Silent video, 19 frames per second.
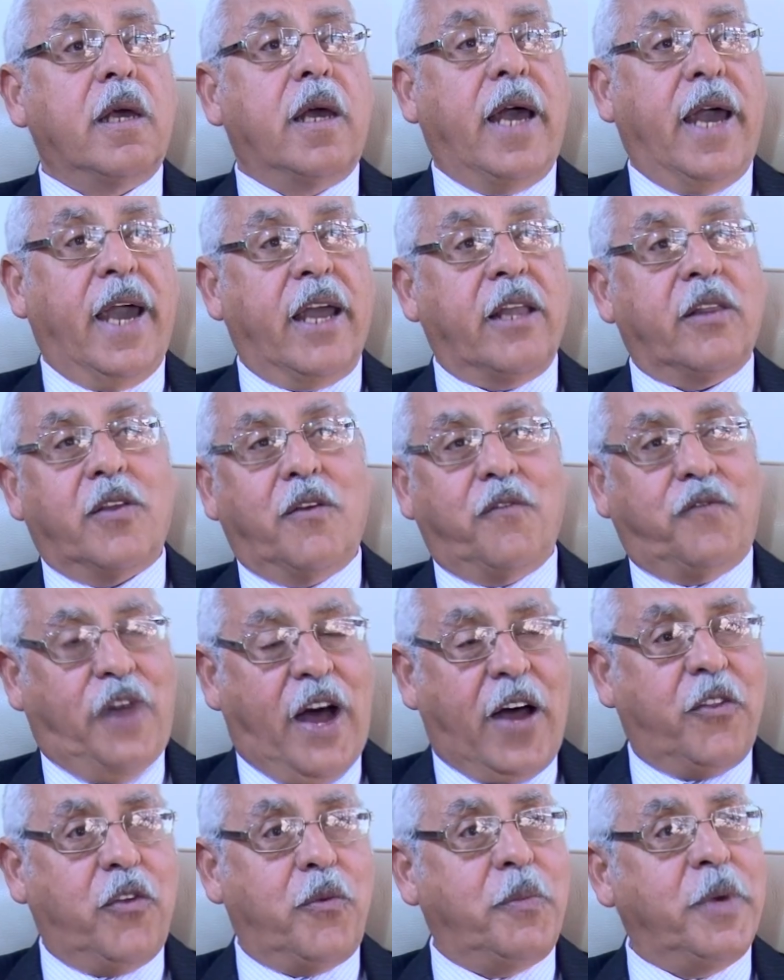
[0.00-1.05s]
and
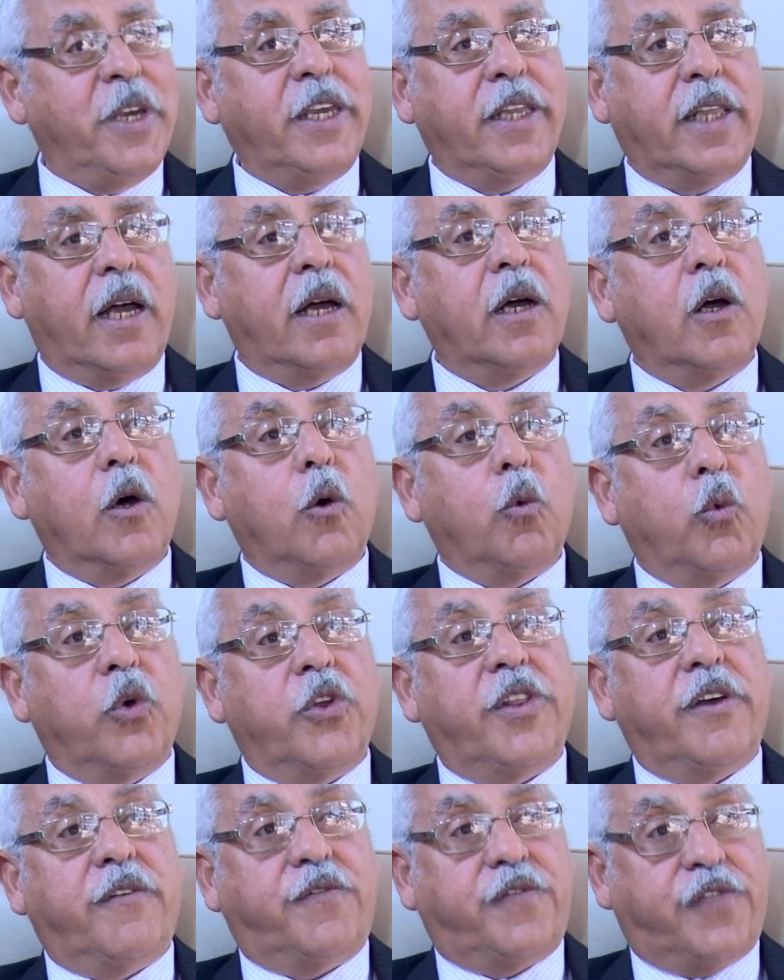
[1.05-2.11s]
Father Mina were
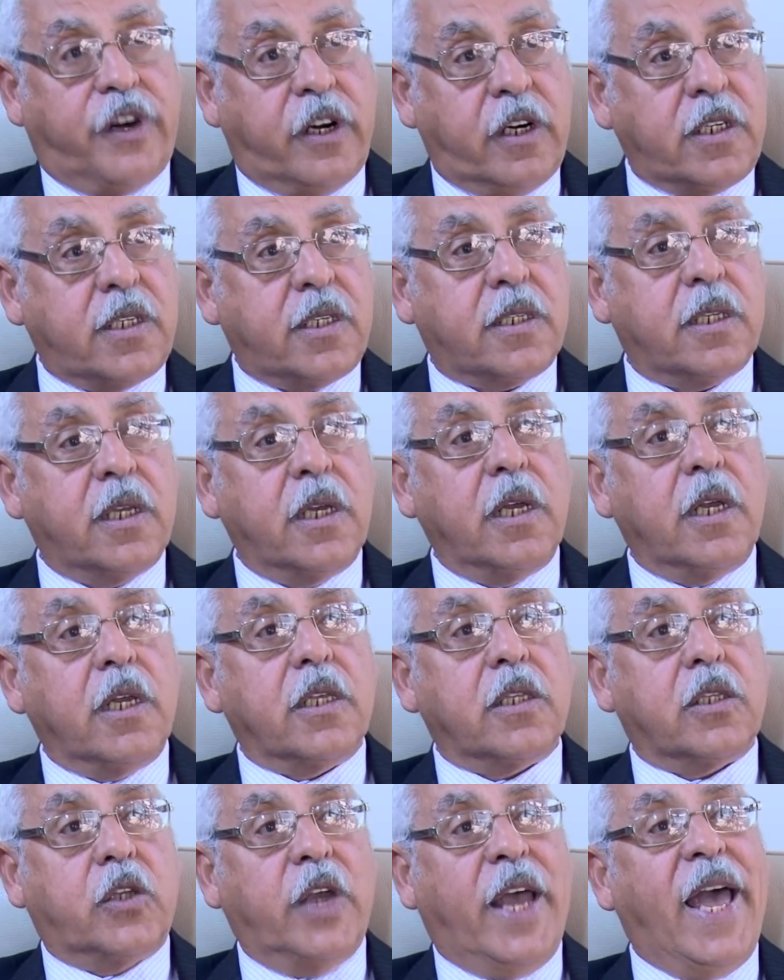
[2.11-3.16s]
the first
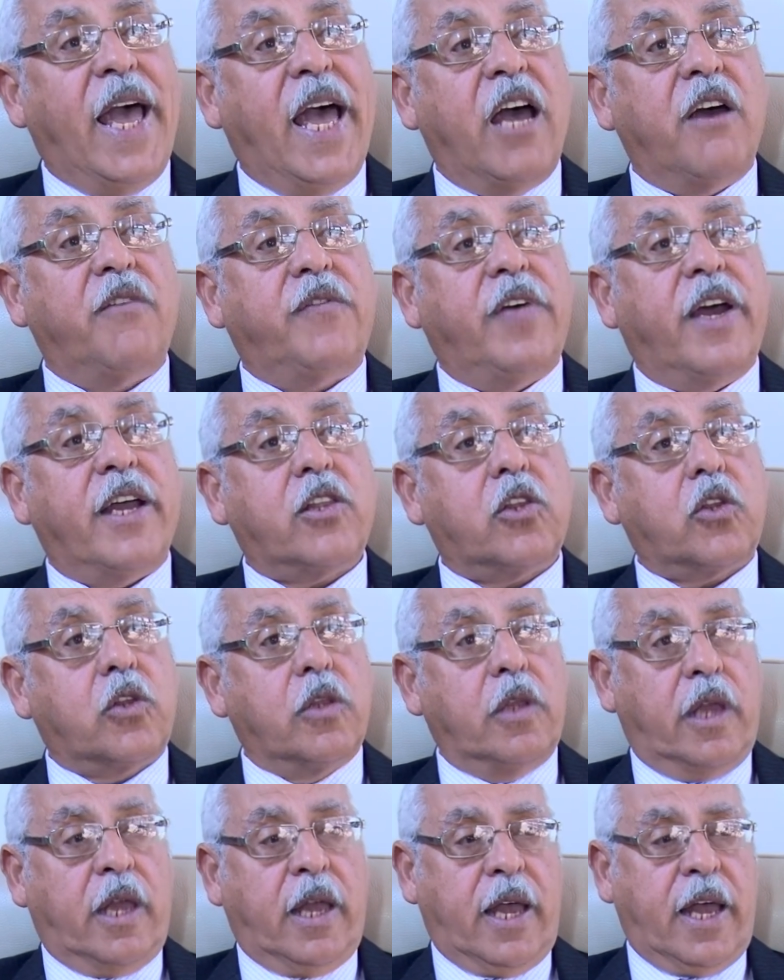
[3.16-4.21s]
to have
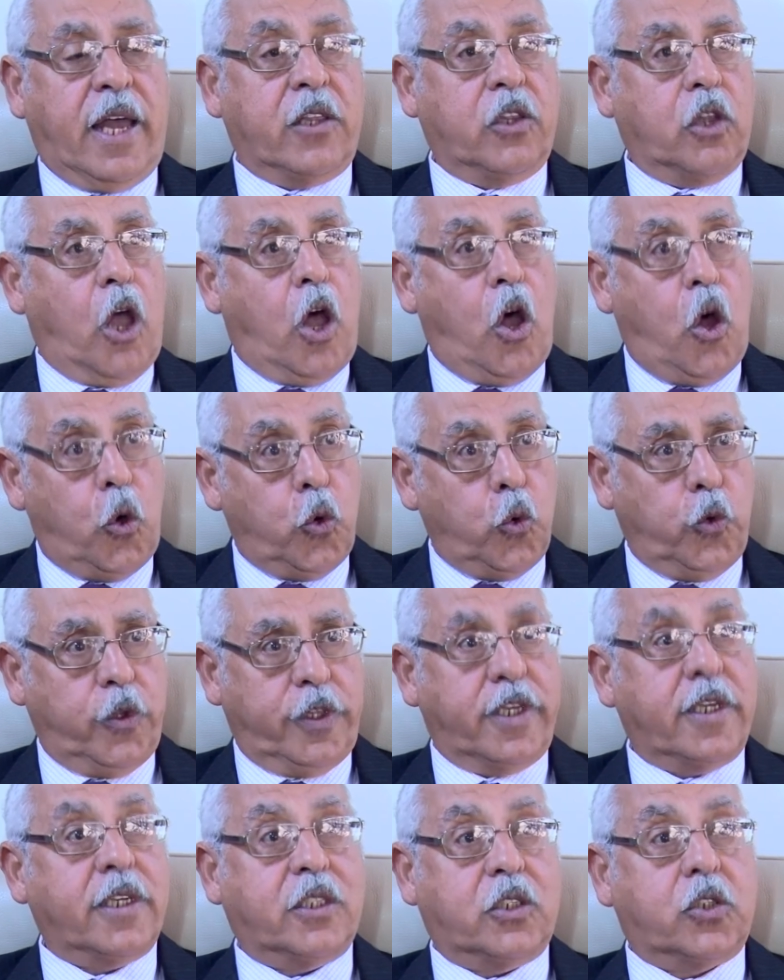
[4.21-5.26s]
an
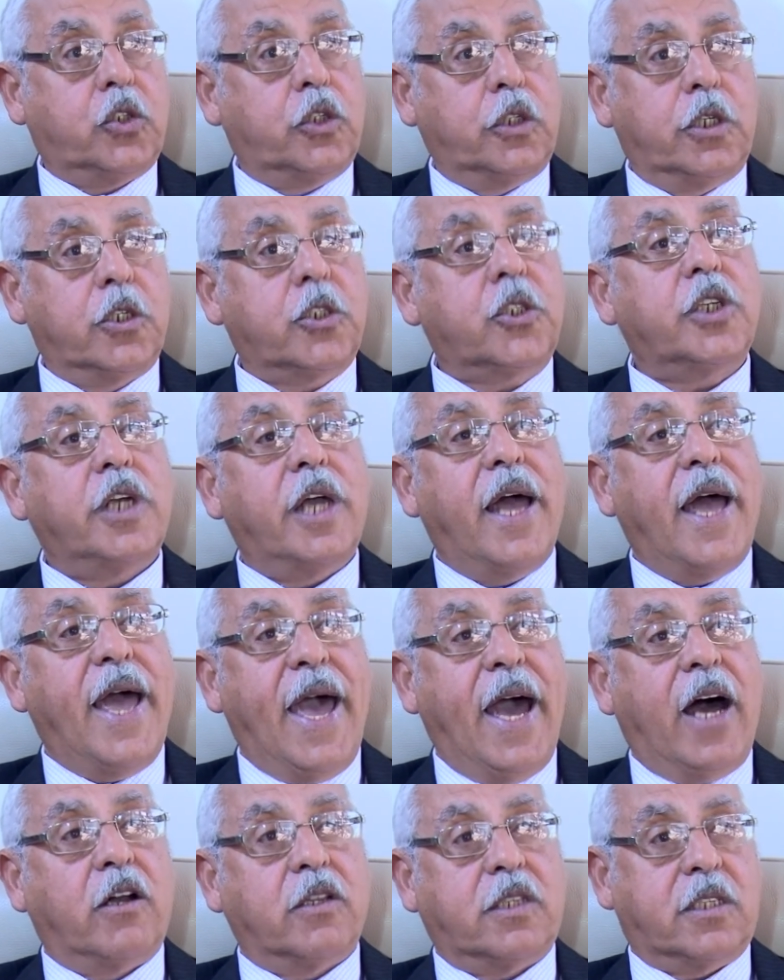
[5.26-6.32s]
owned church
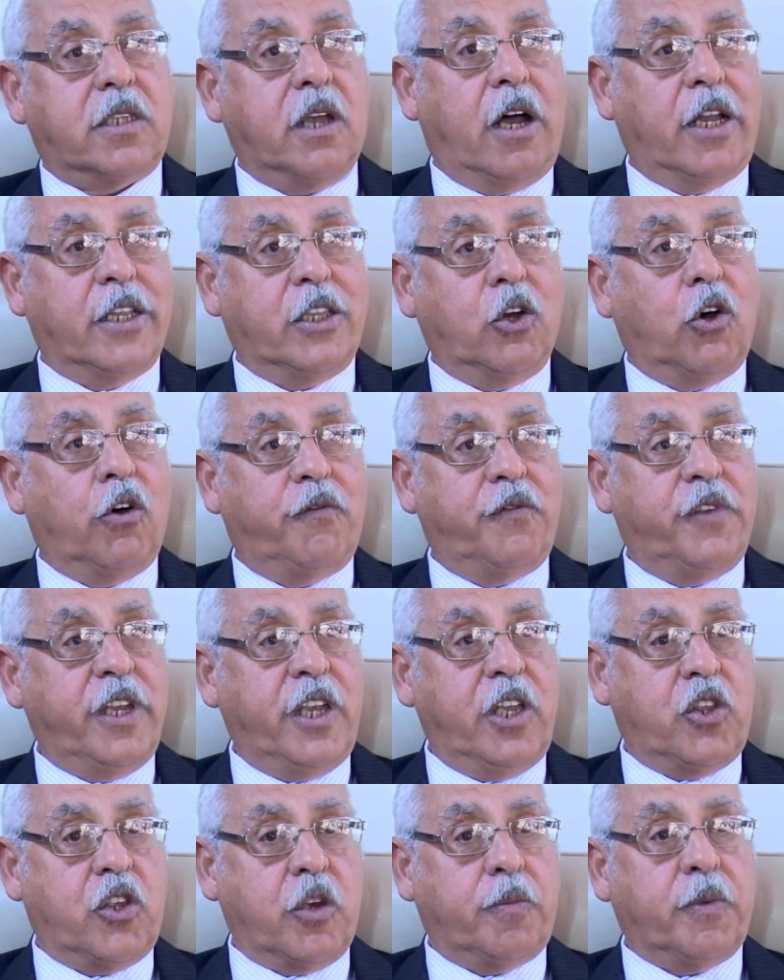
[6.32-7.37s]
outside of
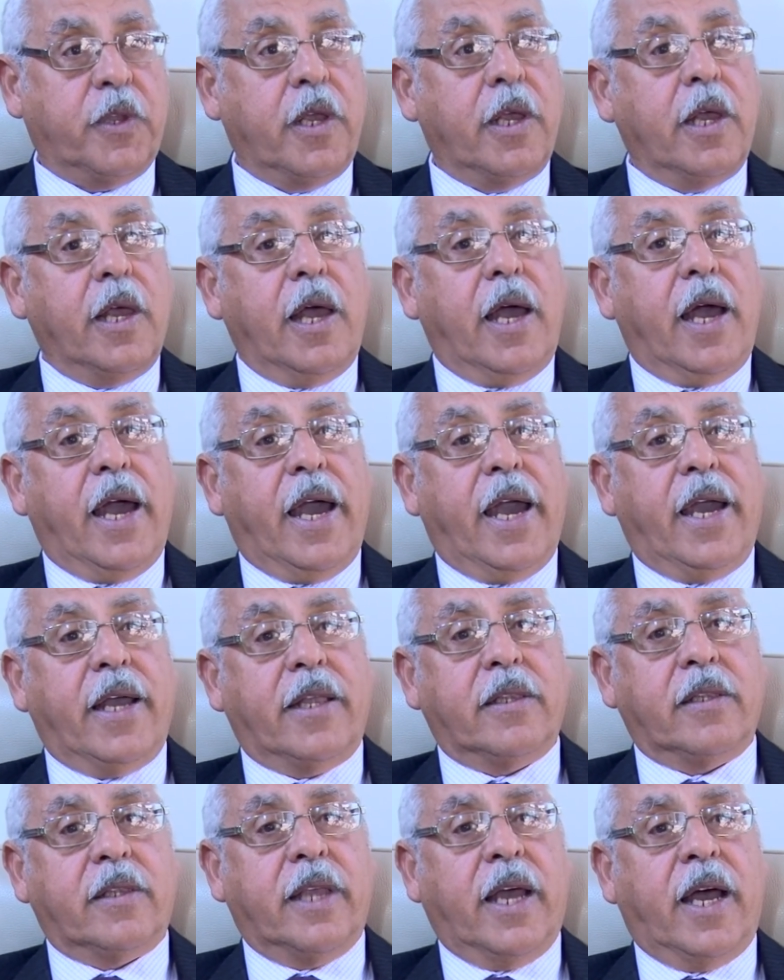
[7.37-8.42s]
Egypt.
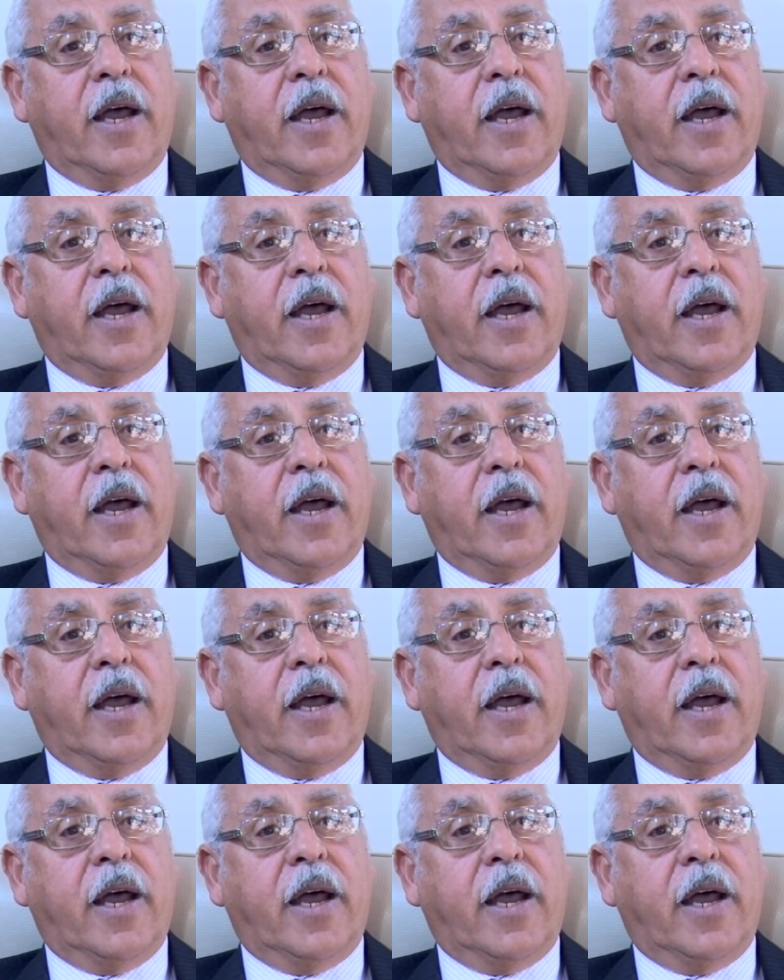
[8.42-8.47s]
And